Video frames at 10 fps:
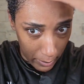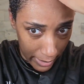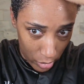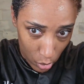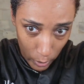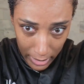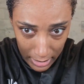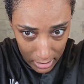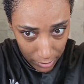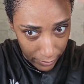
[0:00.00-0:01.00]
My hair is way
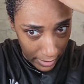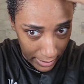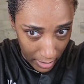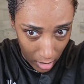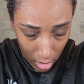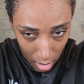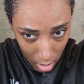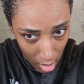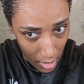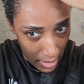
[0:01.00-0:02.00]
less defined here.